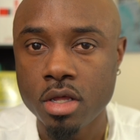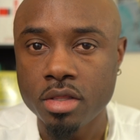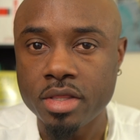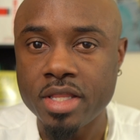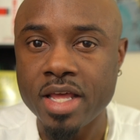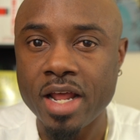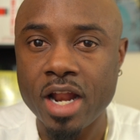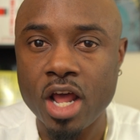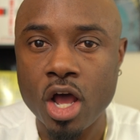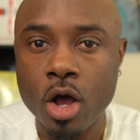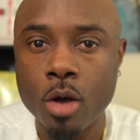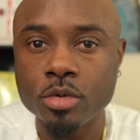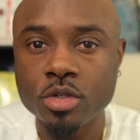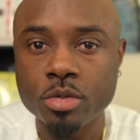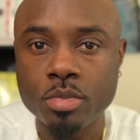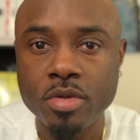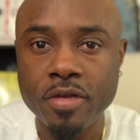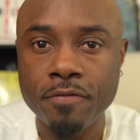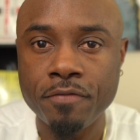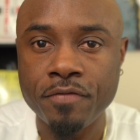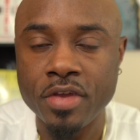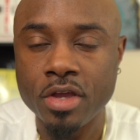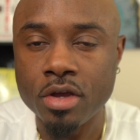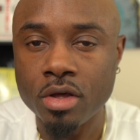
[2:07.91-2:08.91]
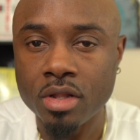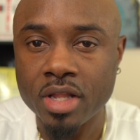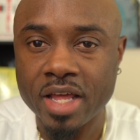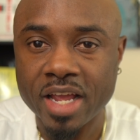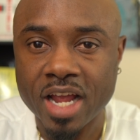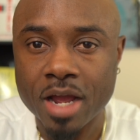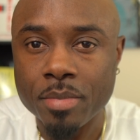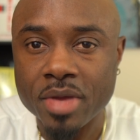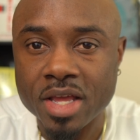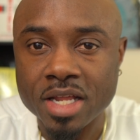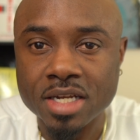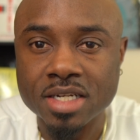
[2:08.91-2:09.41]
that helps me feel
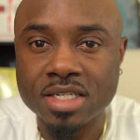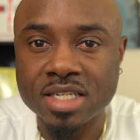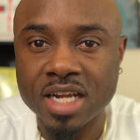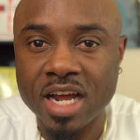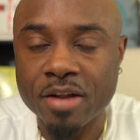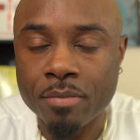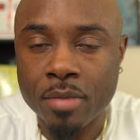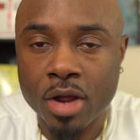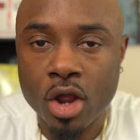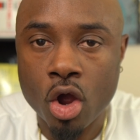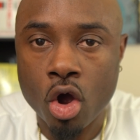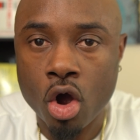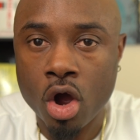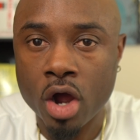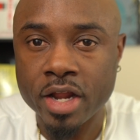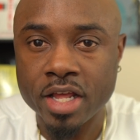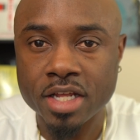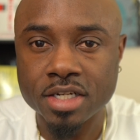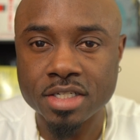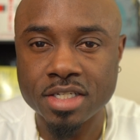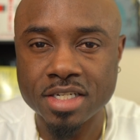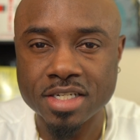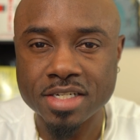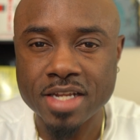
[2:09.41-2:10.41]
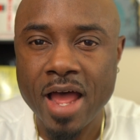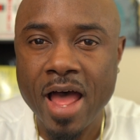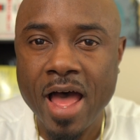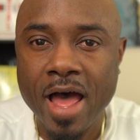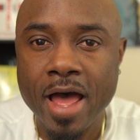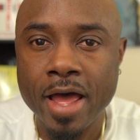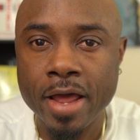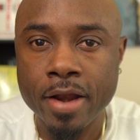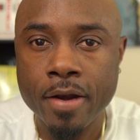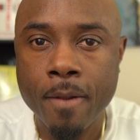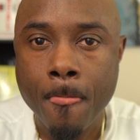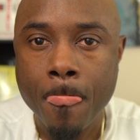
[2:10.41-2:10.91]
like I'm inside of my audience's
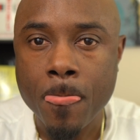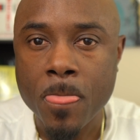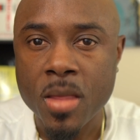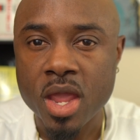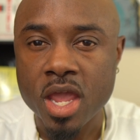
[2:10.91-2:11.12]
head